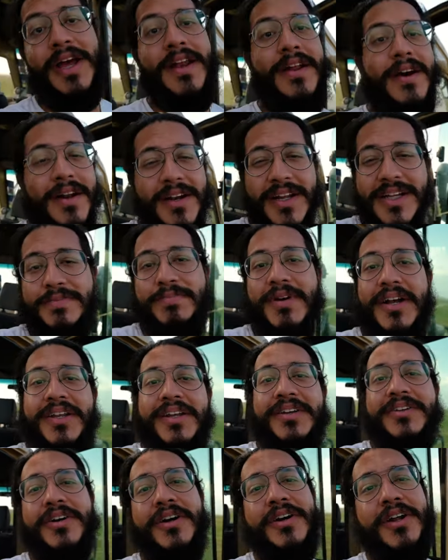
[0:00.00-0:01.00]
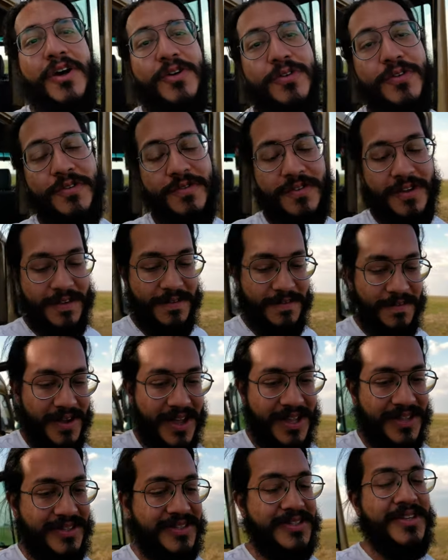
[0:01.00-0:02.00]
and unexpected turnout of
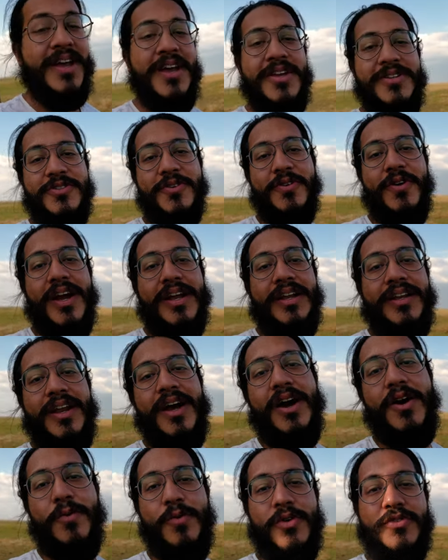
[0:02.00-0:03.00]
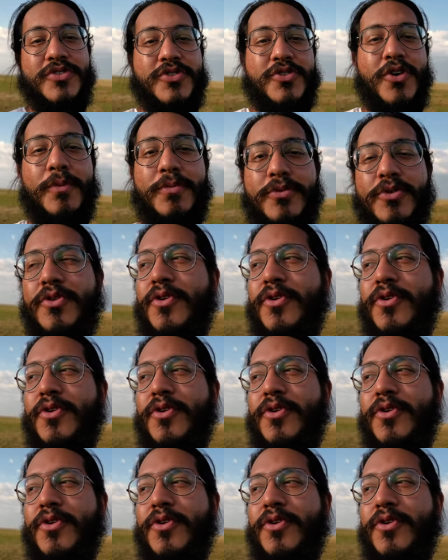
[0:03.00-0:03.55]
events. So right now we've stopped